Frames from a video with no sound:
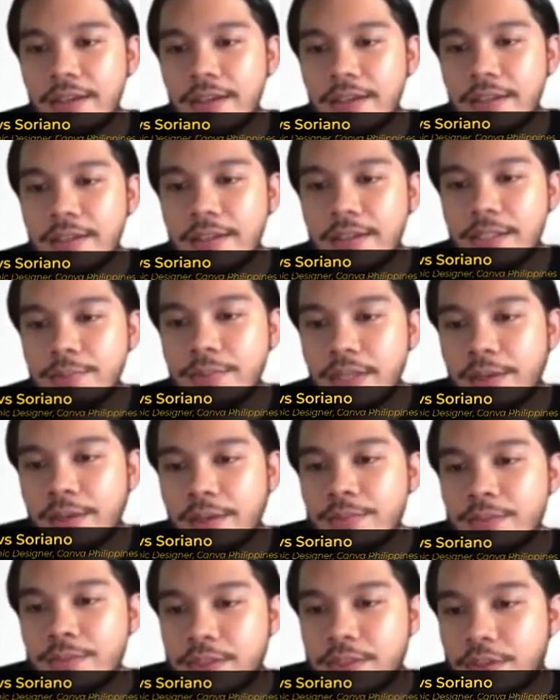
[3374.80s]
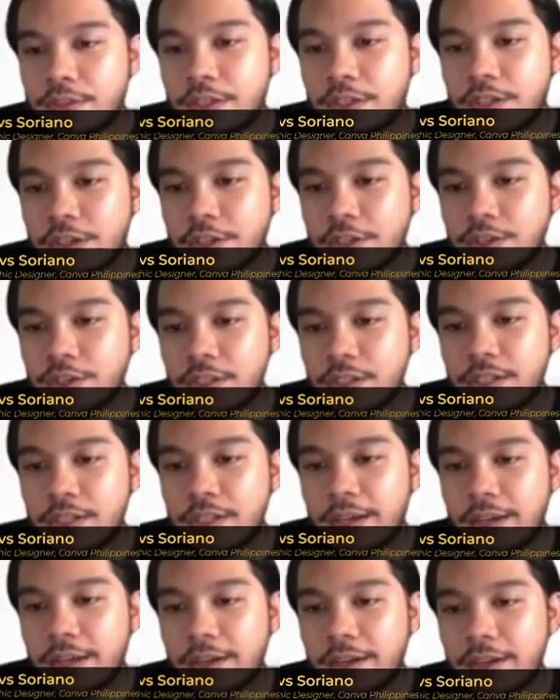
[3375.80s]
And sometimes you can actually
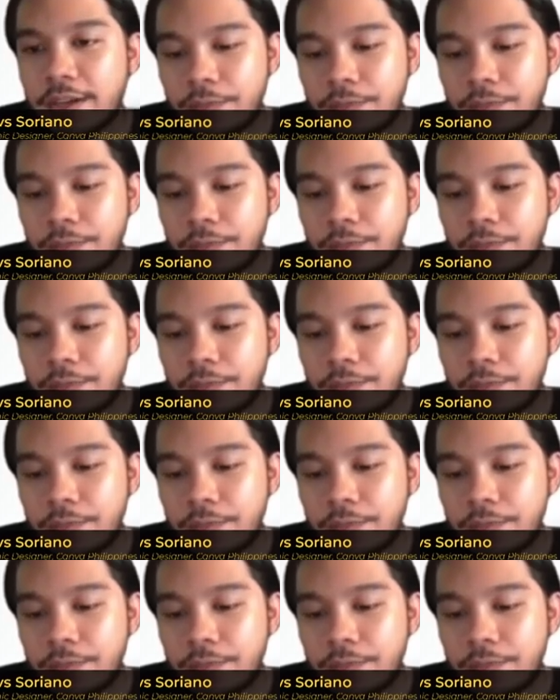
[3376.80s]
like